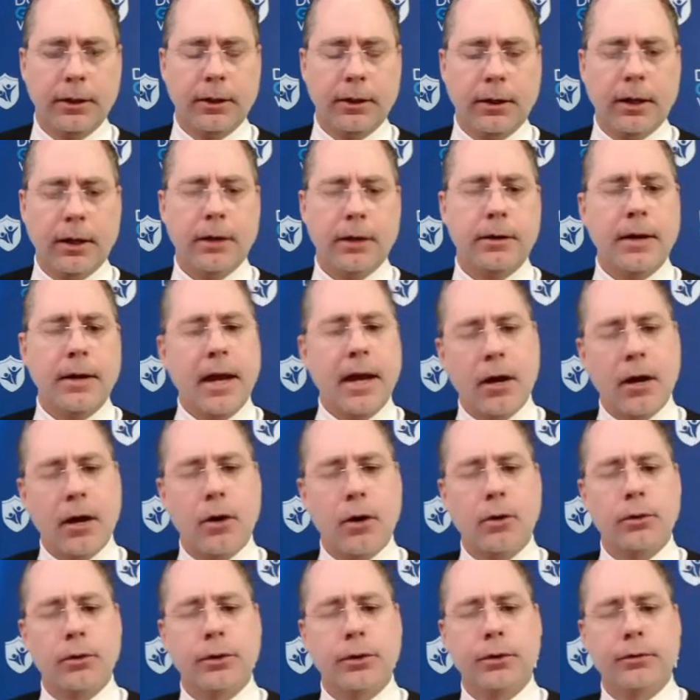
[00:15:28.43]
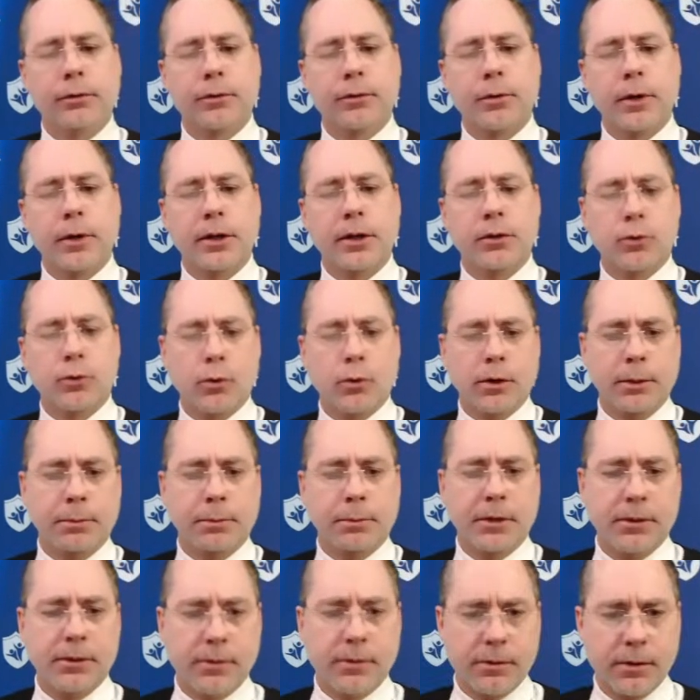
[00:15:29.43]
And now you've created 20
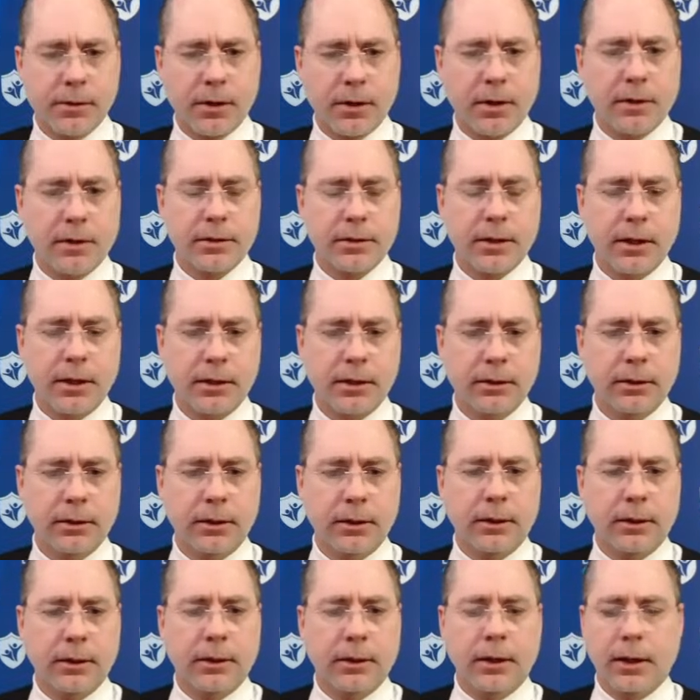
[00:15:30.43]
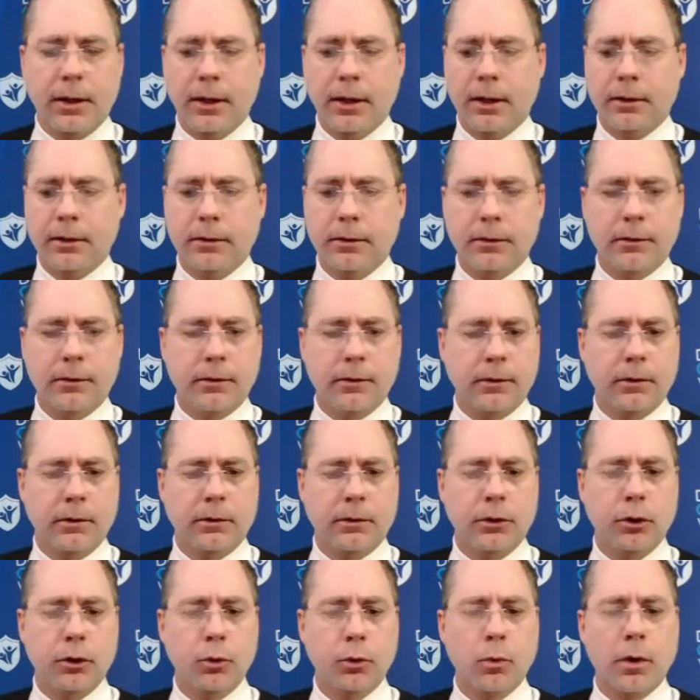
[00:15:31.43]
pieces of content, and
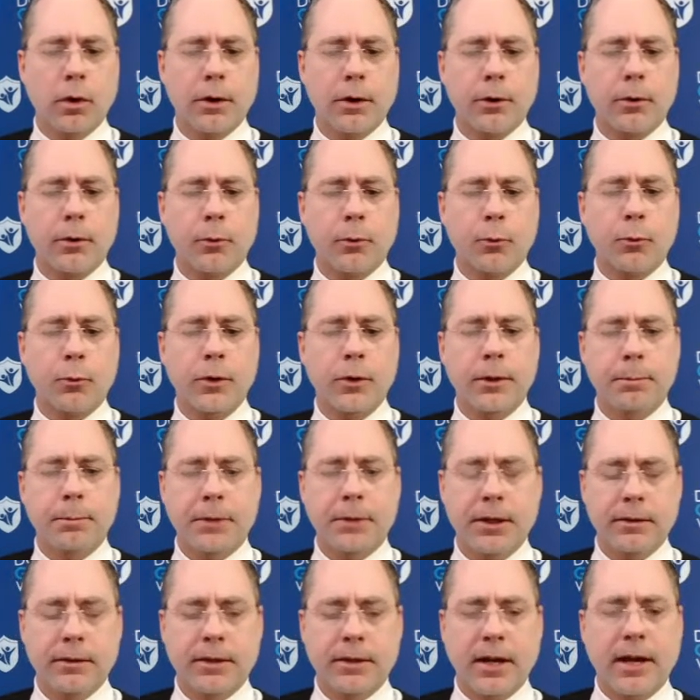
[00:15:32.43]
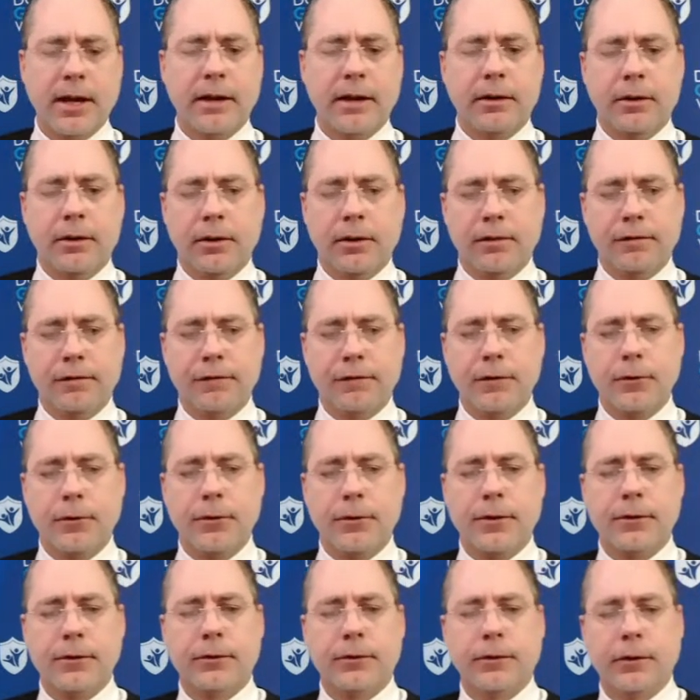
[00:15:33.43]
you want to repeat that for
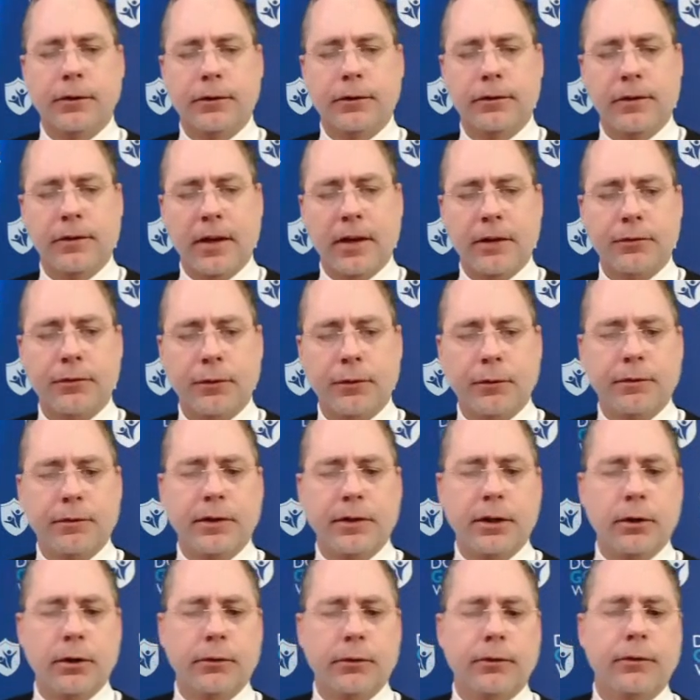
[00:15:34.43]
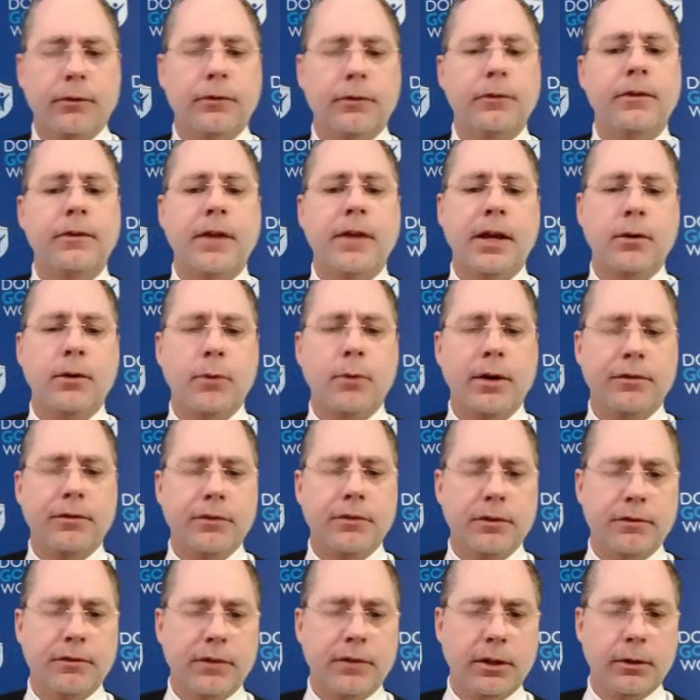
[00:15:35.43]
the successful videos and stay away from
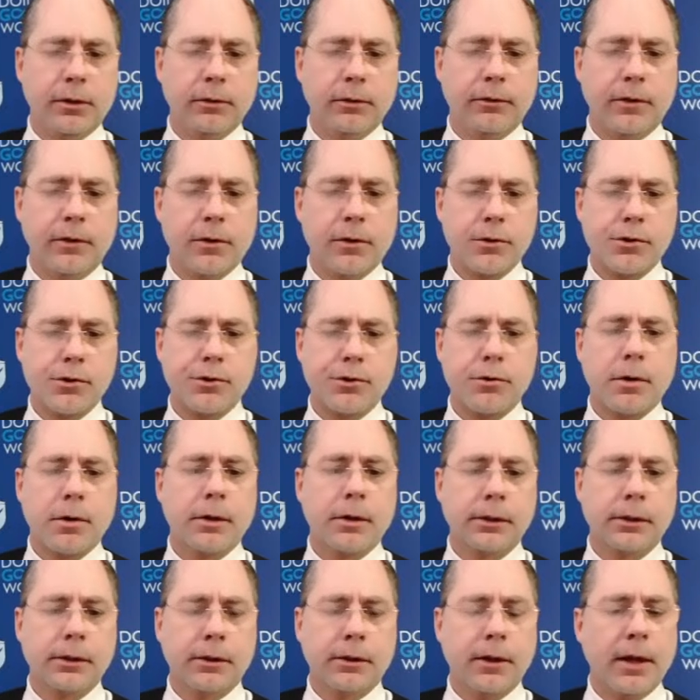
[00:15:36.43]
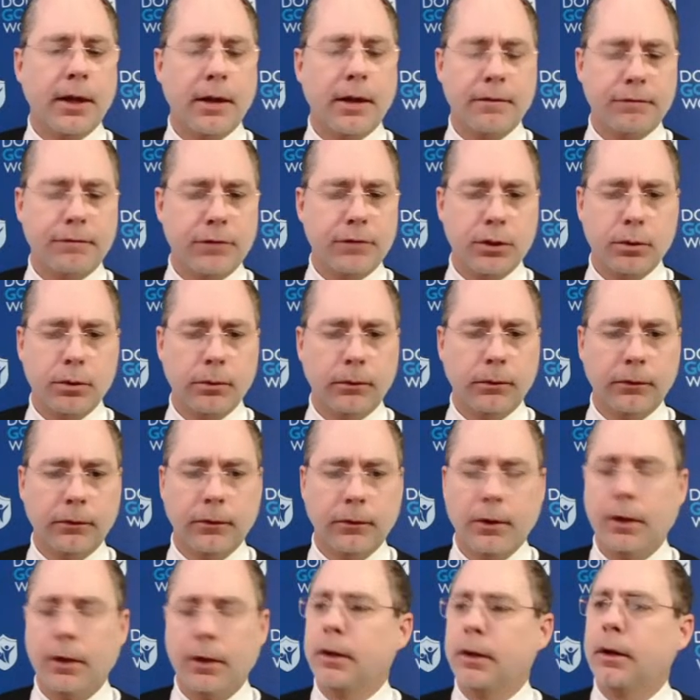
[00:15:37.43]
the videos that are struggling to get views
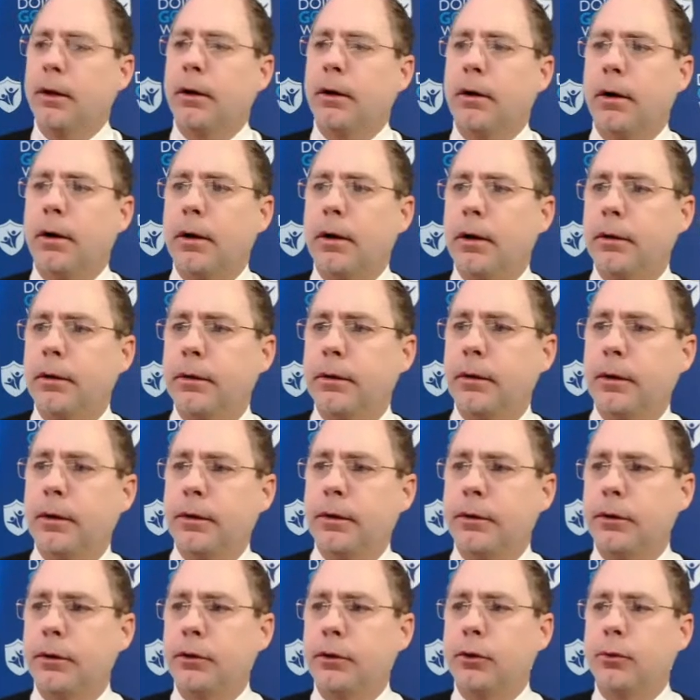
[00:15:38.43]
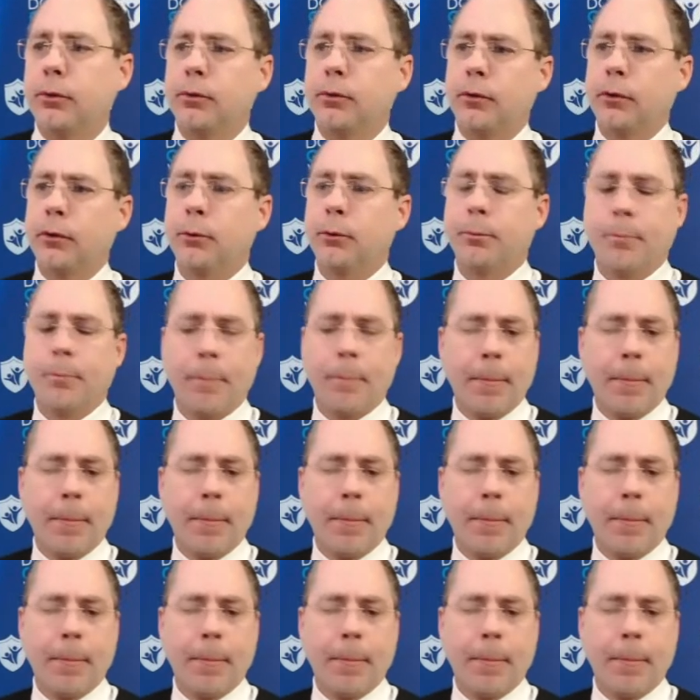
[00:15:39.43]
on YouTube.